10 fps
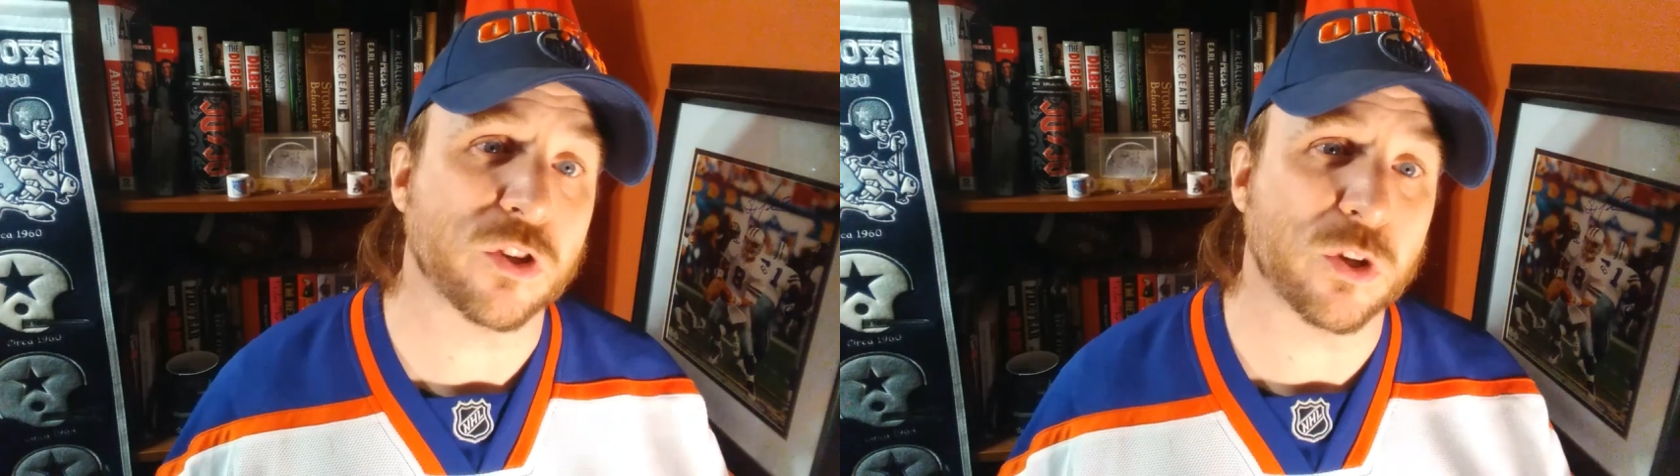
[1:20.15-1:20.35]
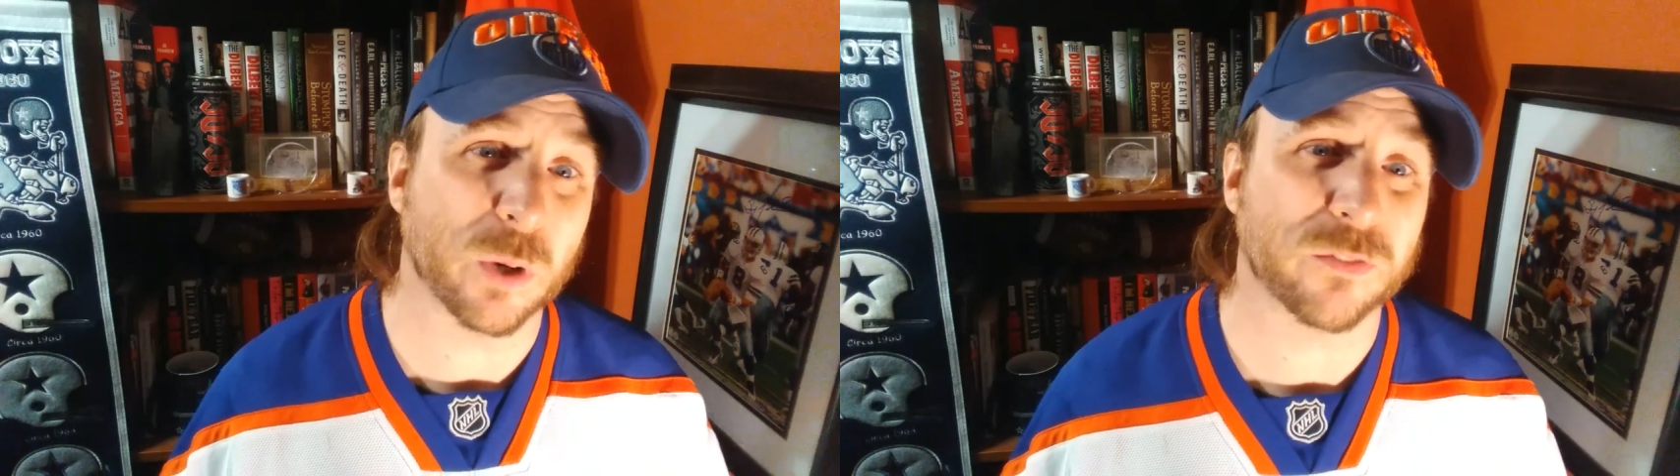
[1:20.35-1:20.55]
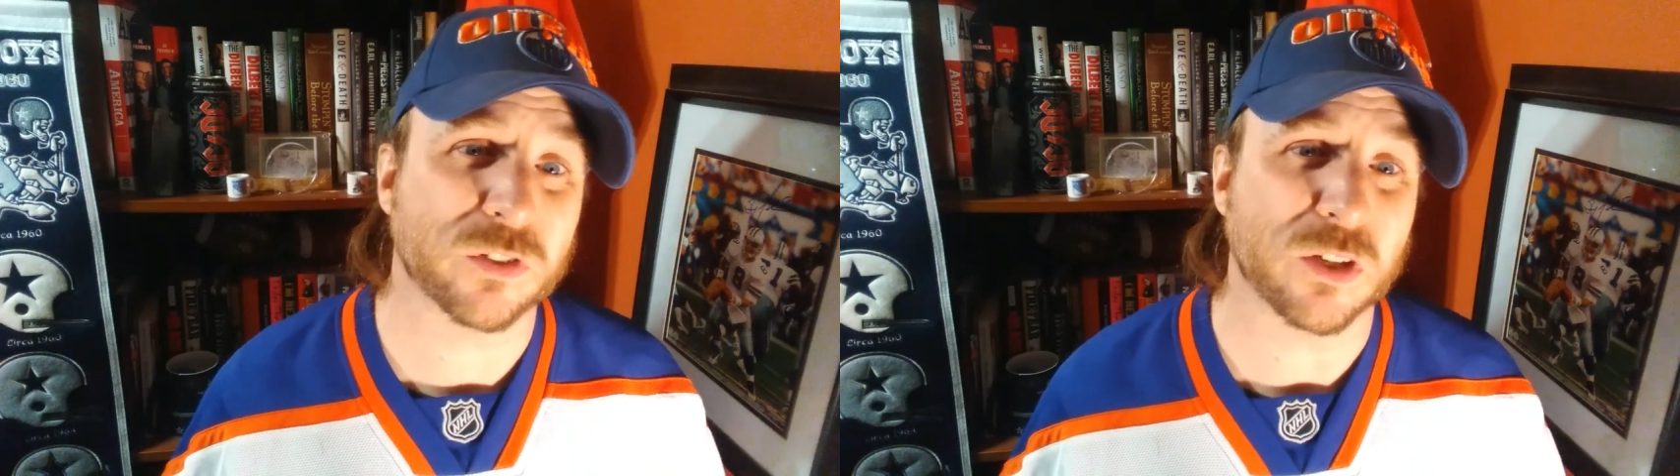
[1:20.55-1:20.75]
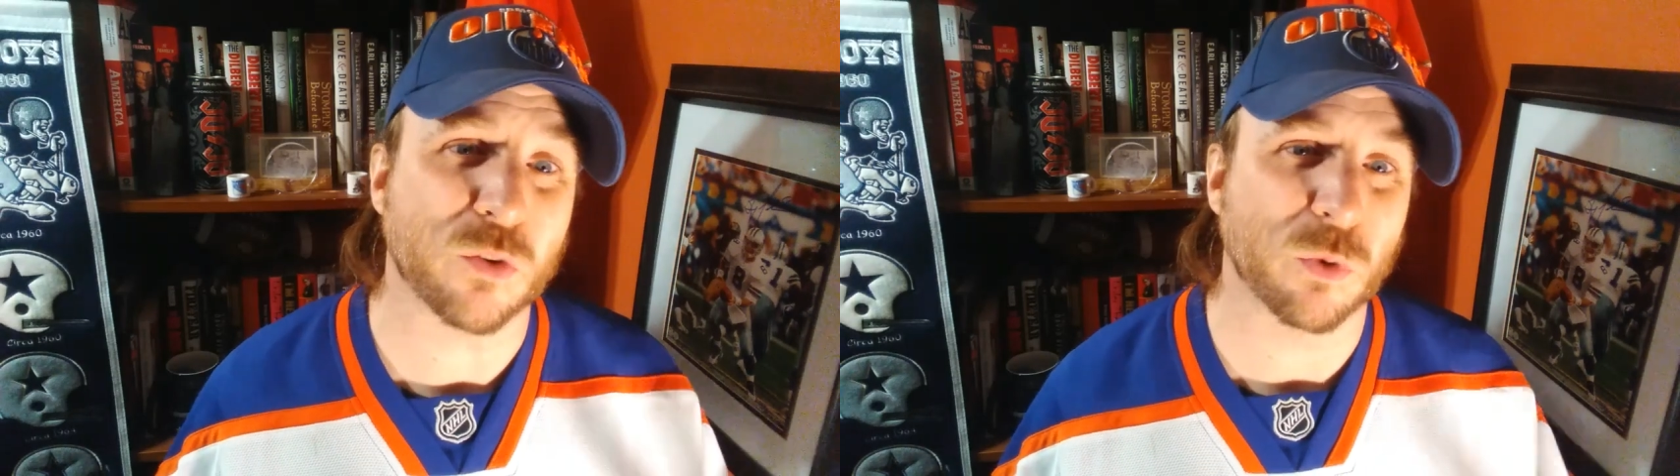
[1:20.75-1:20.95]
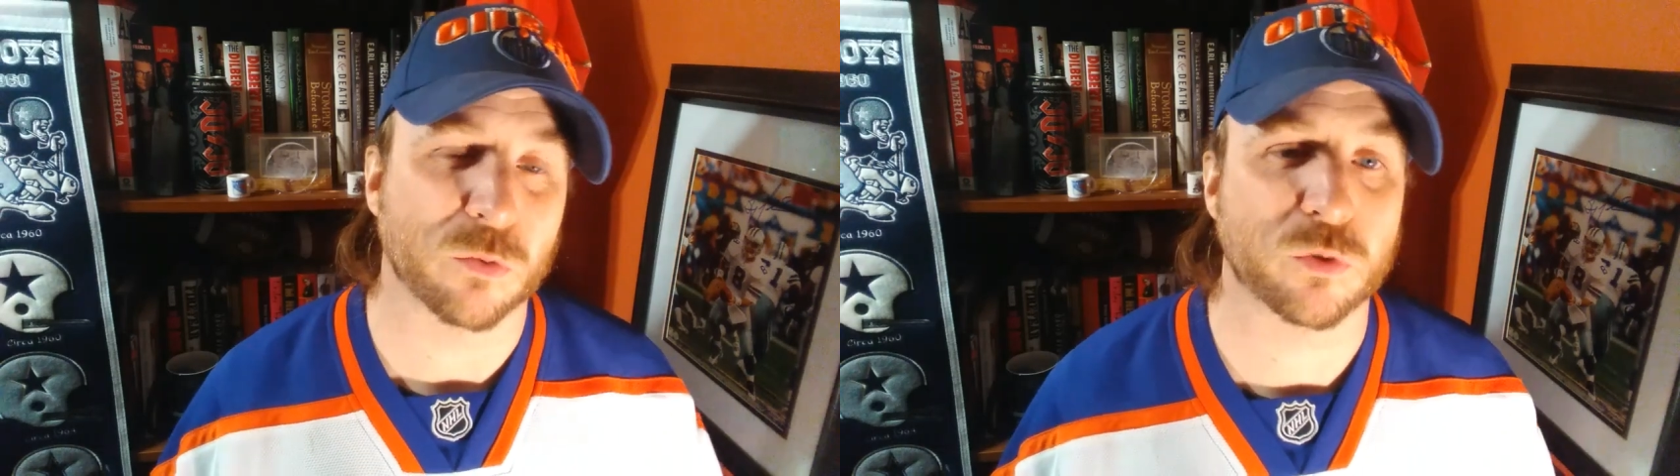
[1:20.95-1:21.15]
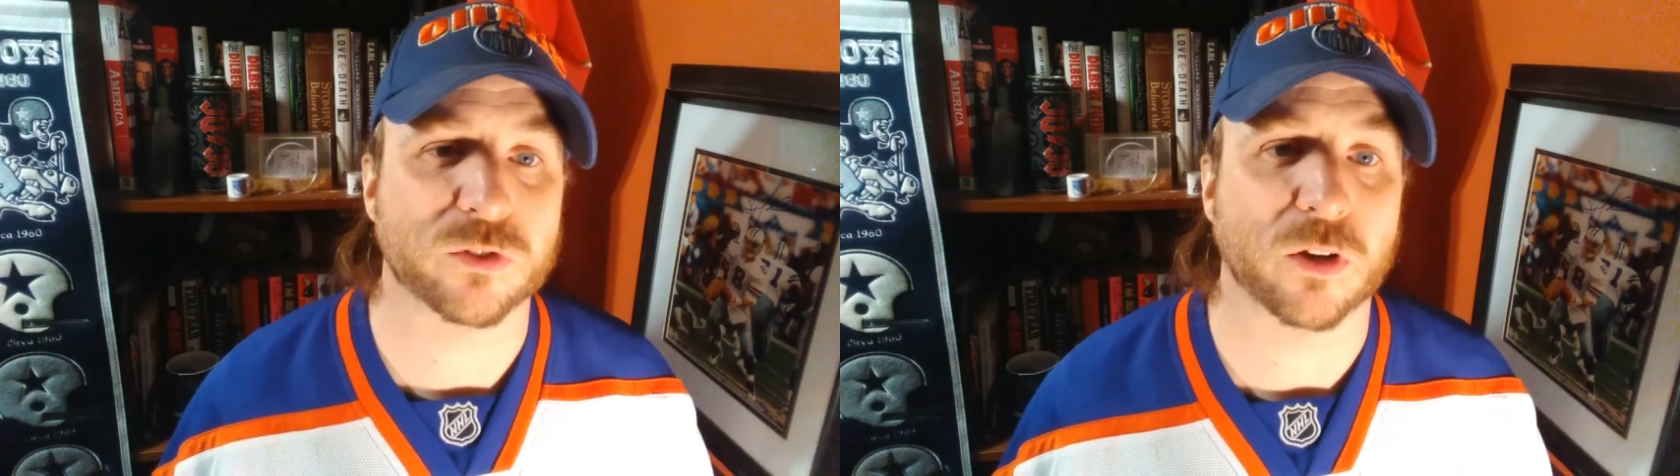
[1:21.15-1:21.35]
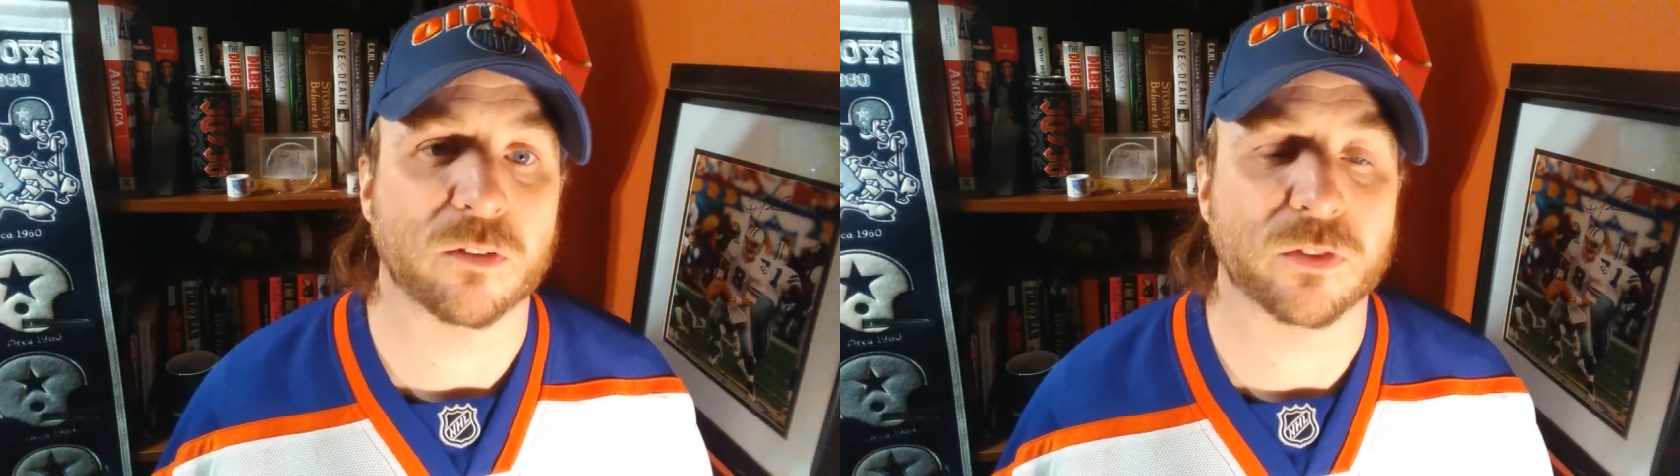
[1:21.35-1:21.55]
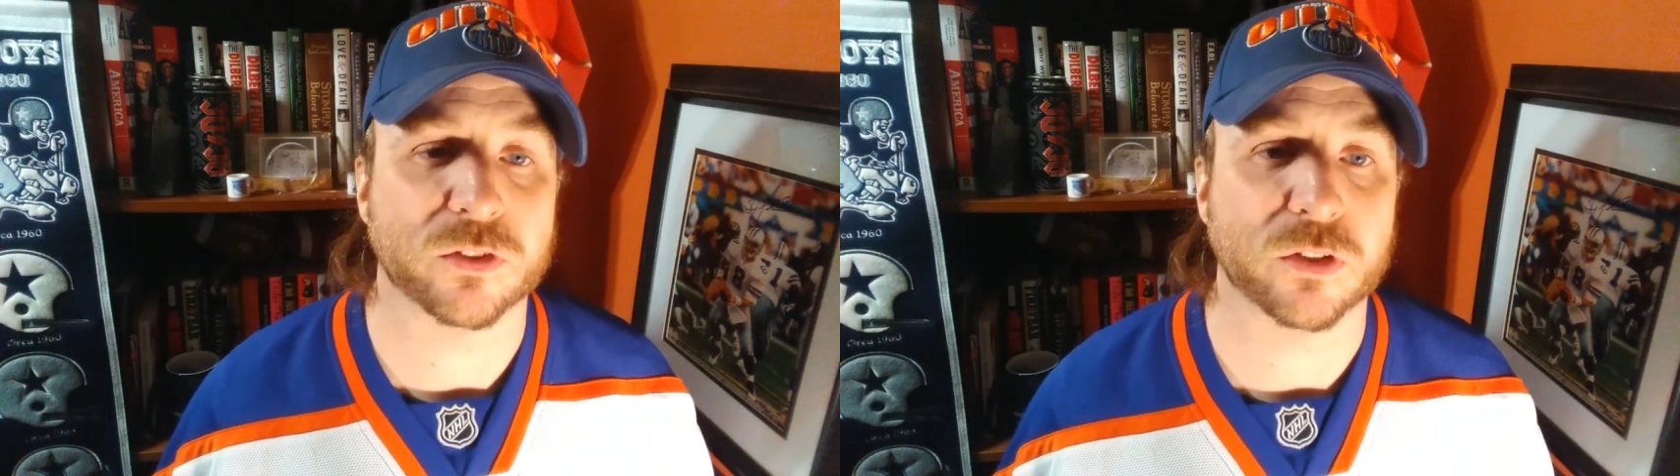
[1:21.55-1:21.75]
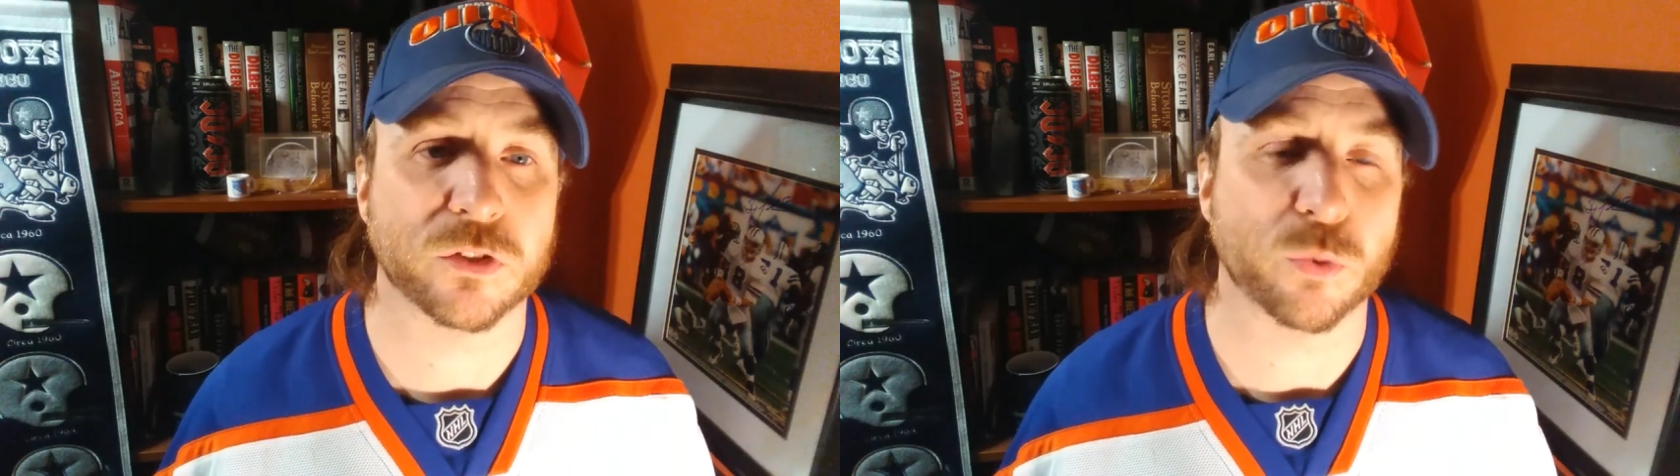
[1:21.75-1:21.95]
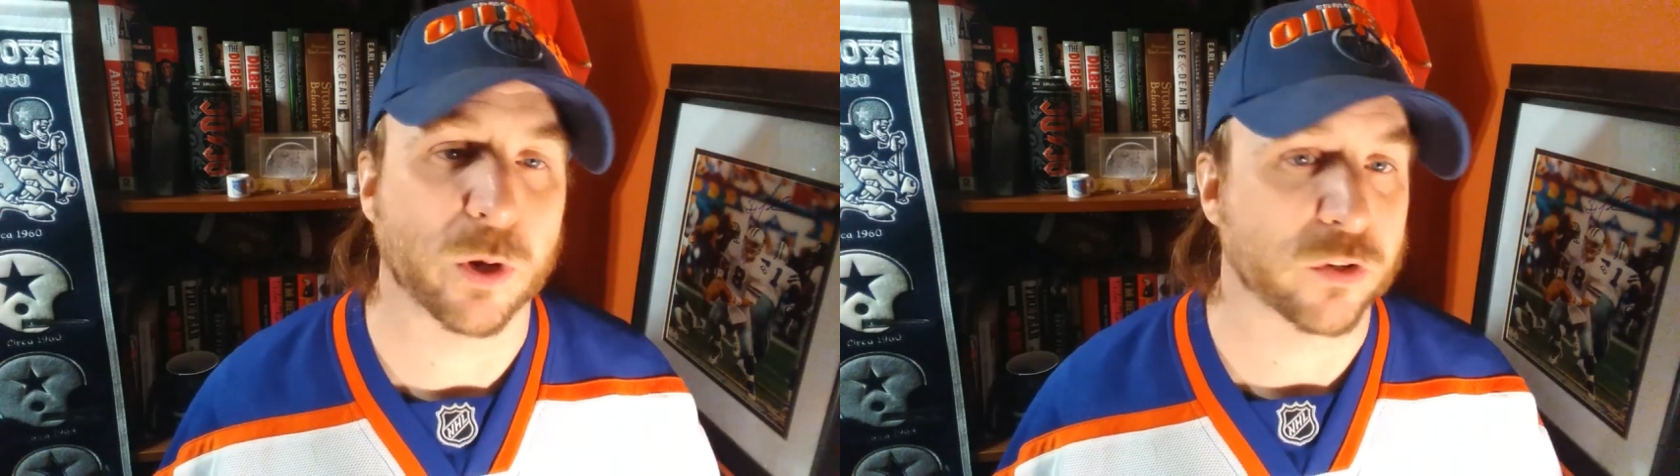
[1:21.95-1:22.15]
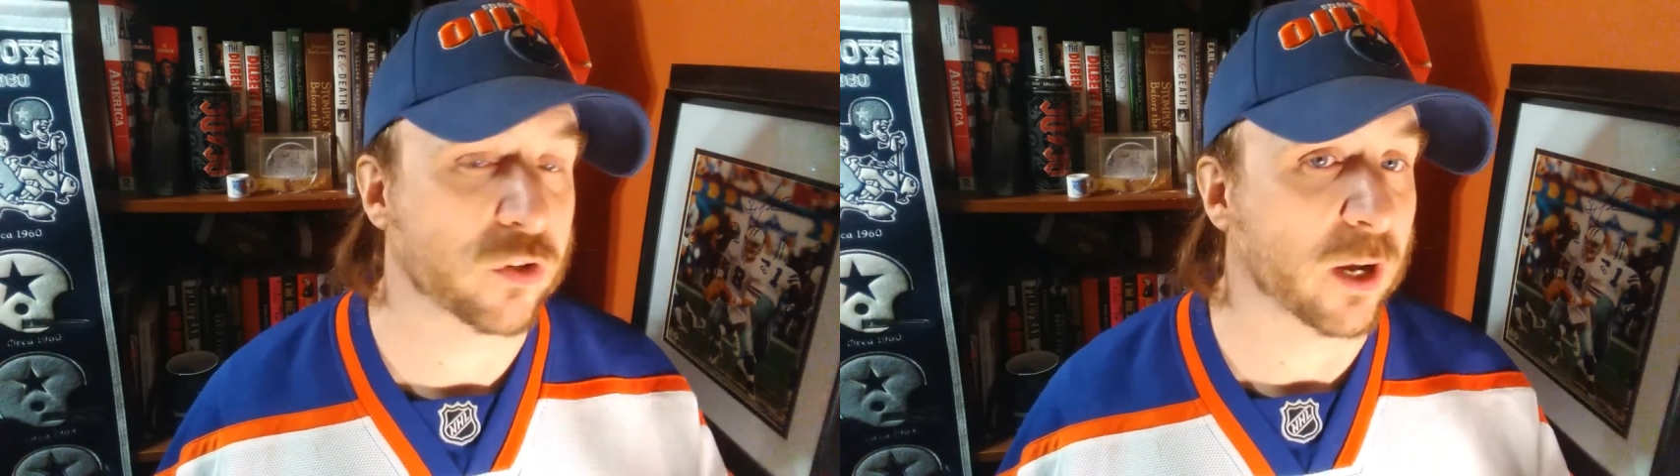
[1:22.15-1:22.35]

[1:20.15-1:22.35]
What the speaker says: the UFC will resolve the situation.